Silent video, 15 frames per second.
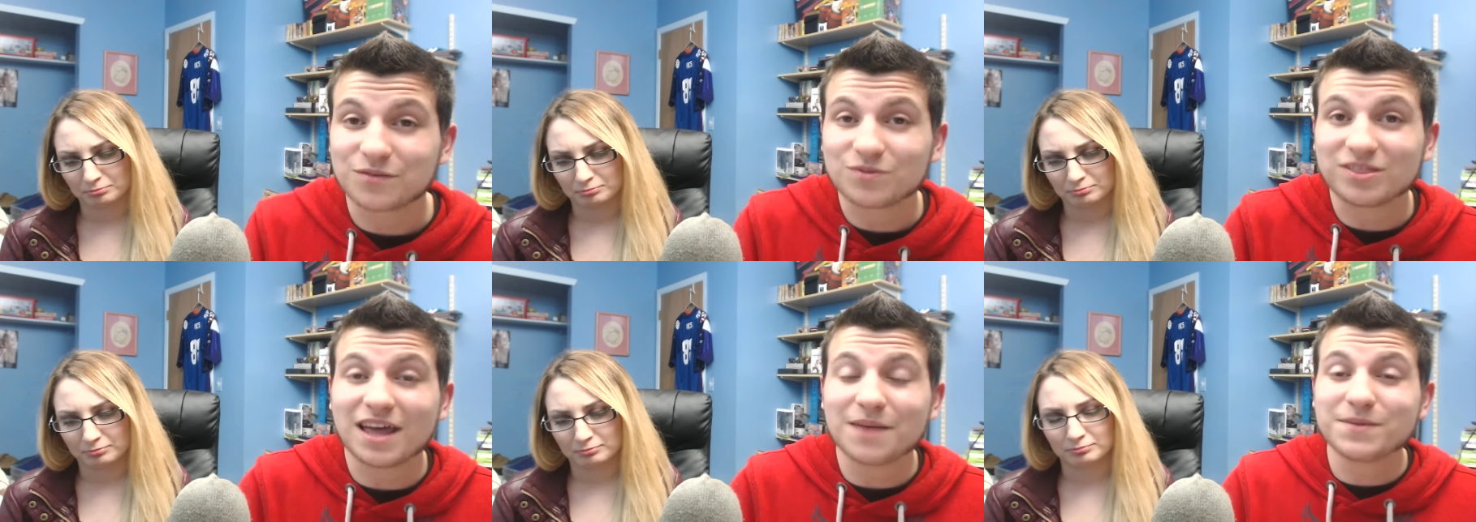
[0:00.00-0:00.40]

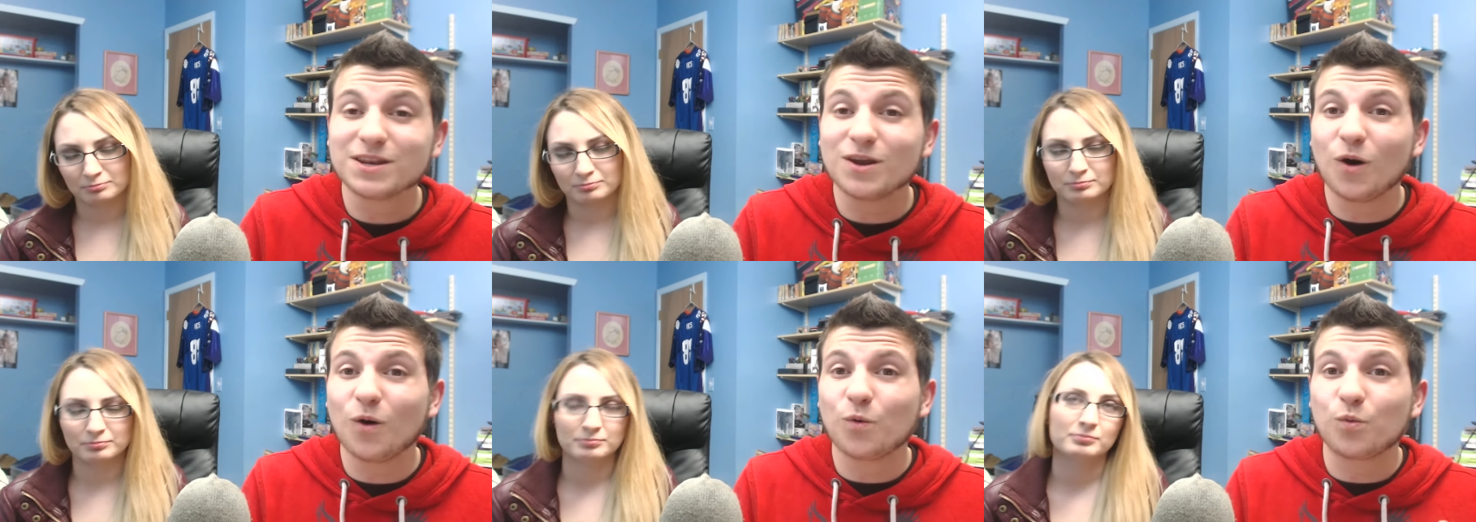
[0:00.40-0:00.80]
Speaker 1: Let me
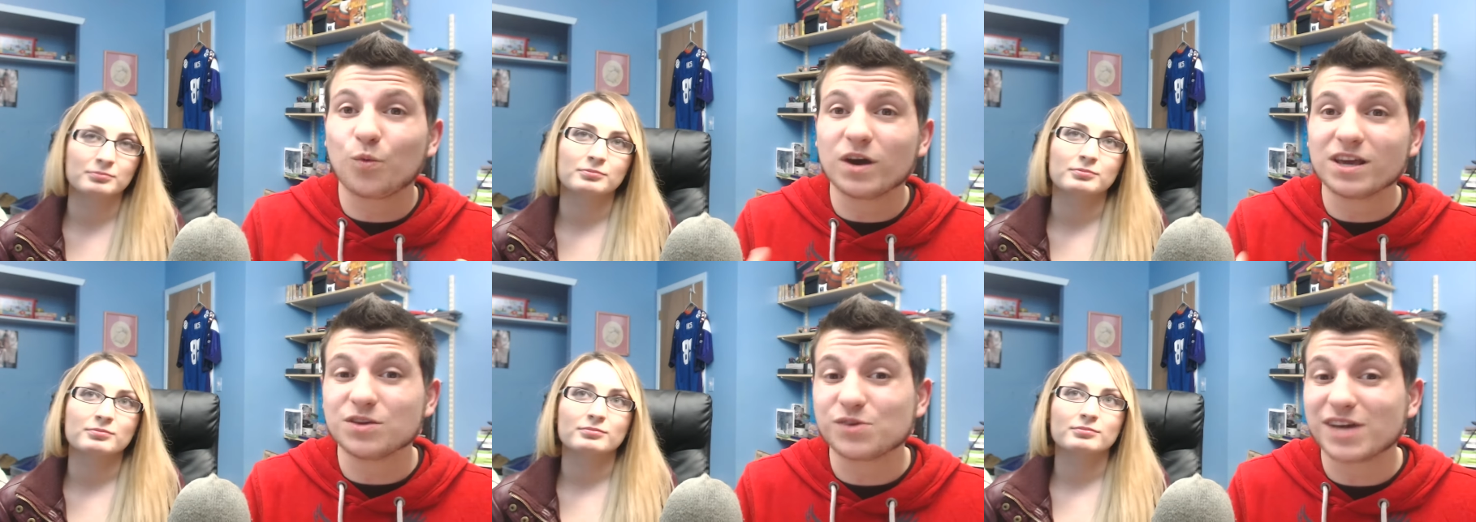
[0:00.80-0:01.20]
know
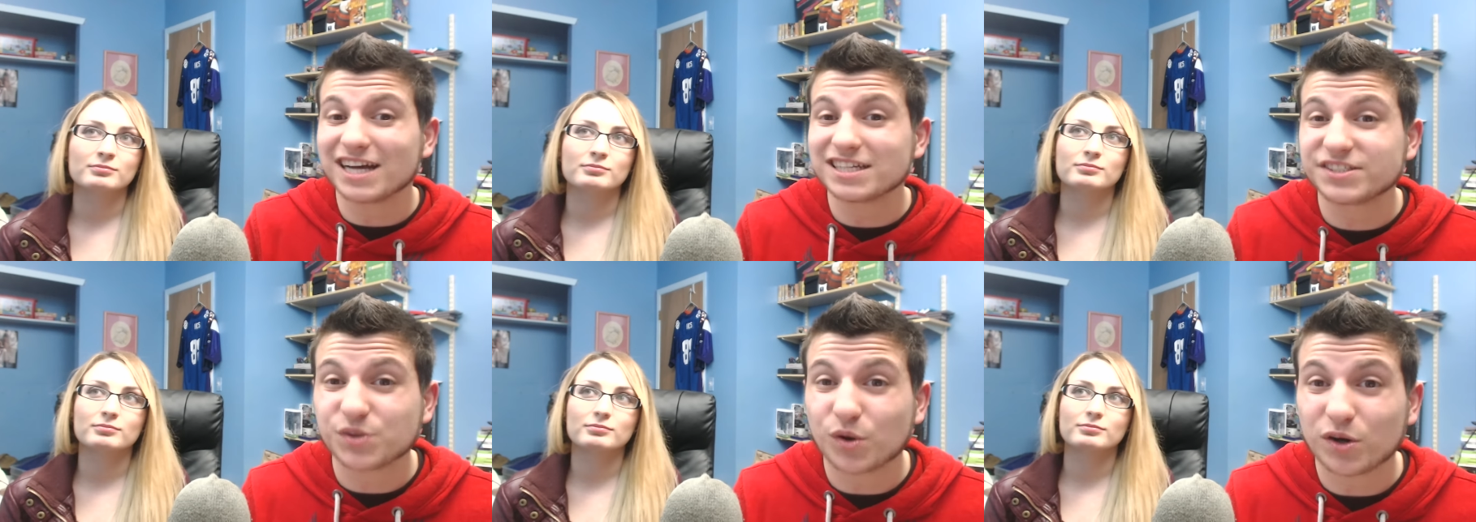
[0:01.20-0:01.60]
what you
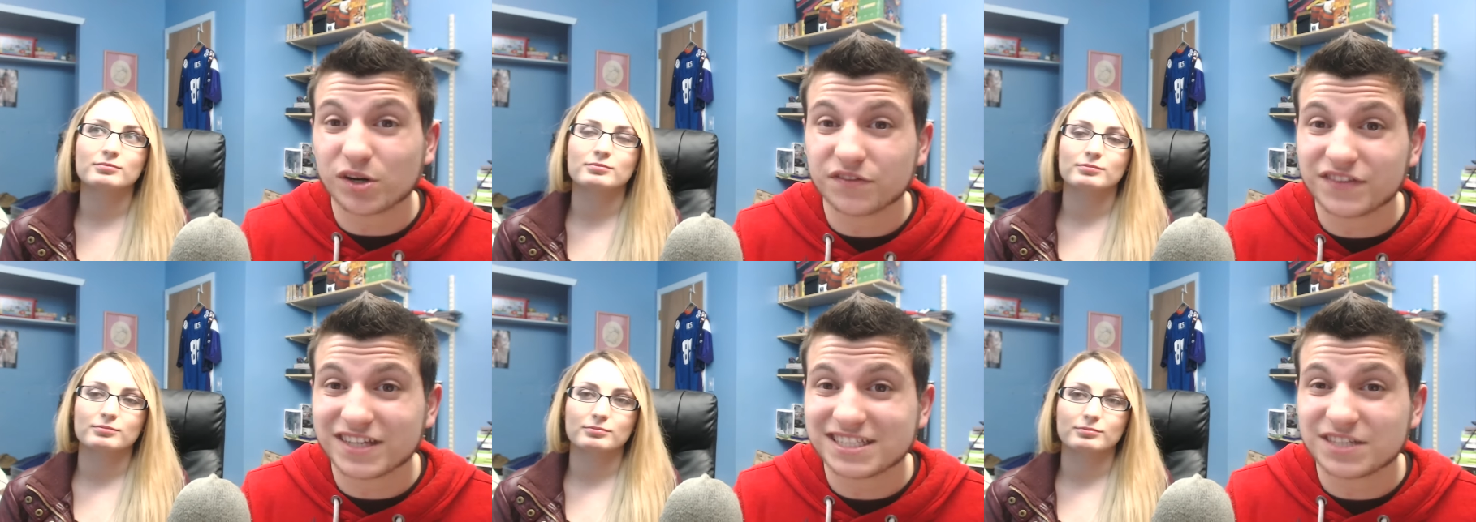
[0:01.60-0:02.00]
guys thought
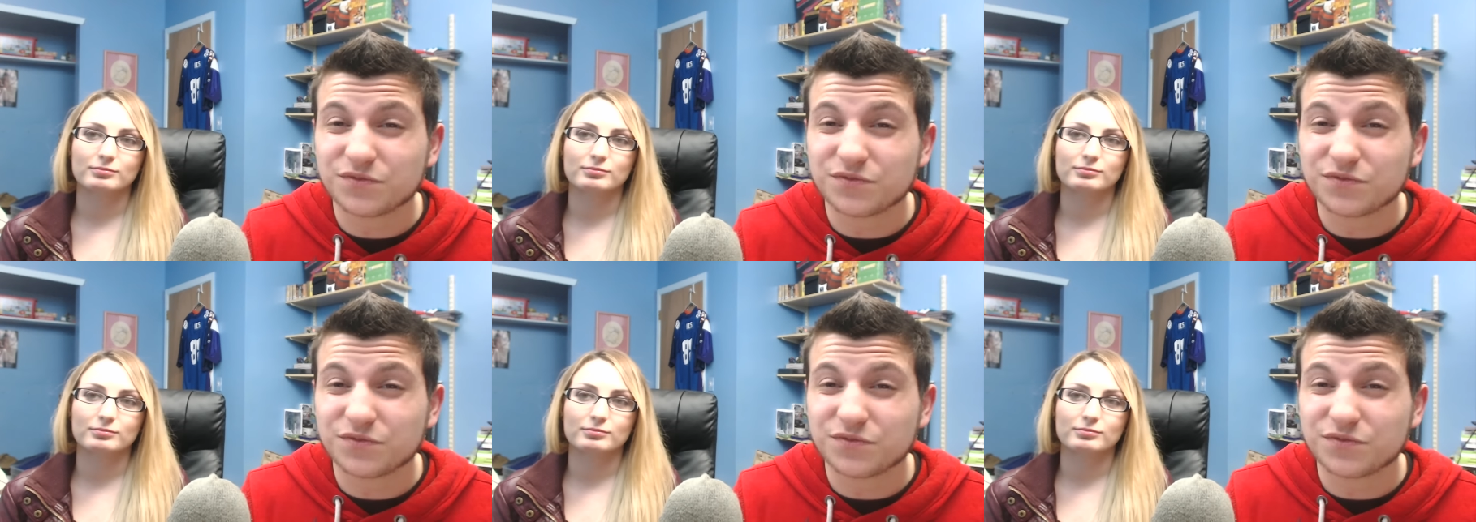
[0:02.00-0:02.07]
of this.